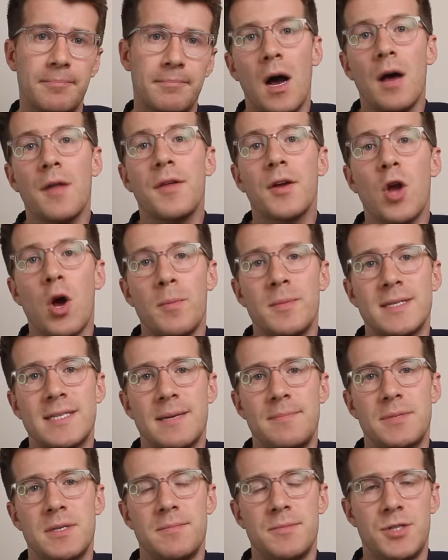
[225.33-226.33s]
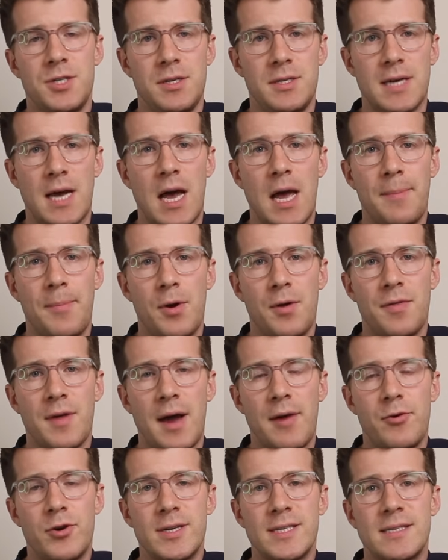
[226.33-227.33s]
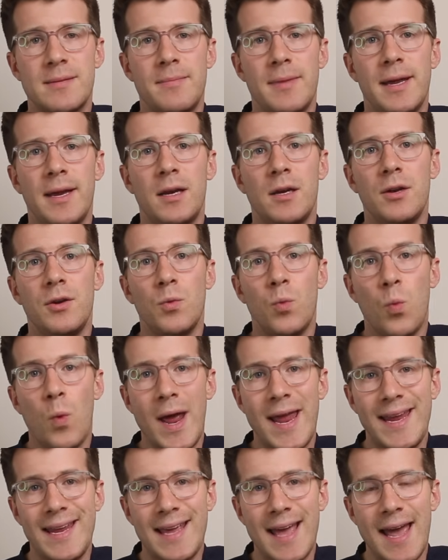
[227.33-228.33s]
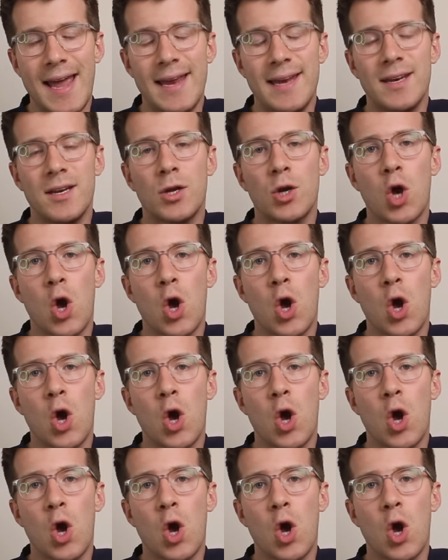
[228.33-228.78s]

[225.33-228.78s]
Other common symptoms due to hypothyroidism include weight gain,